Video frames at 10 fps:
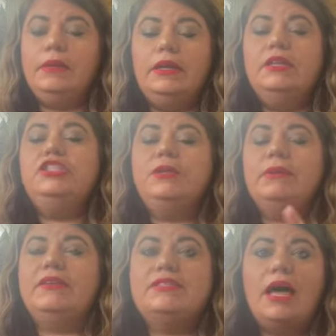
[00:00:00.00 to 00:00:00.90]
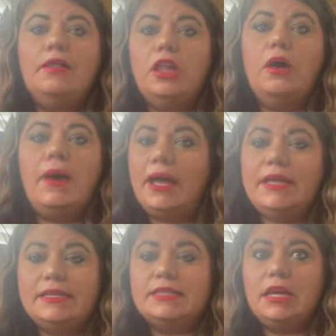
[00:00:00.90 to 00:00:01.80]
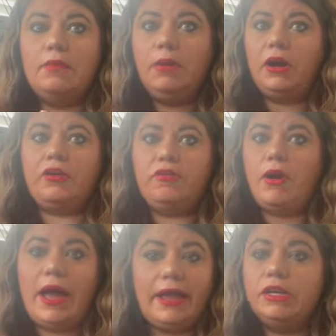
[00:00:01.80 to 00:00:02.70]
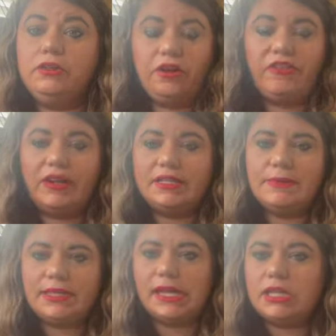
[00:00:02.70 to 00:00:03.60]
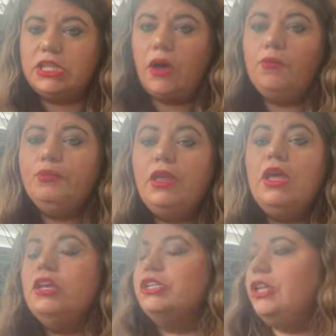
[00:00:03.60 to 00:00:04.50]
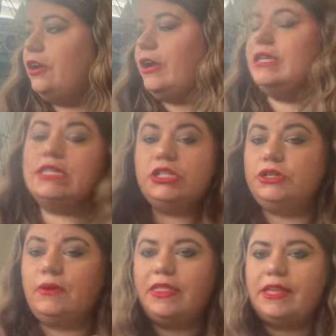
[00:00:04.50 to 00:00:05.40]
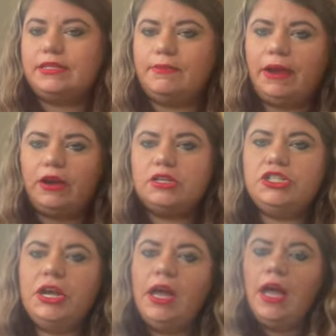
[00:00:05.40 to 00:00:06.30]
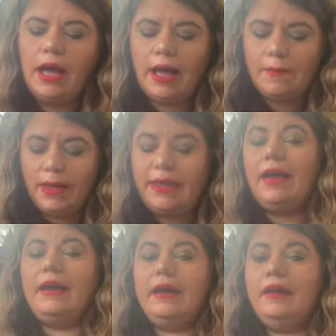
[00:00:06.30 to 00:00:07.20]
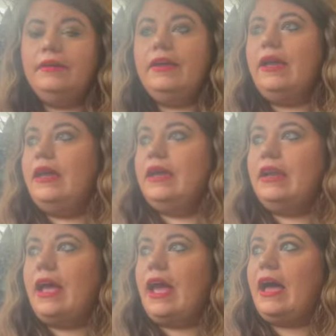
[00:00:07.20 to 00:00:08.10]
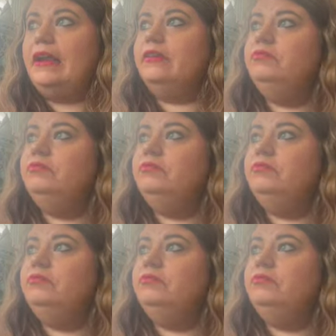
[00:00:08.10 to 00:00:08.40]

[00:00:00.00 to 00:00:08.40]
she believes that Lo is part of why her friend is missing. So she agrees to this marriage. And yeah, it had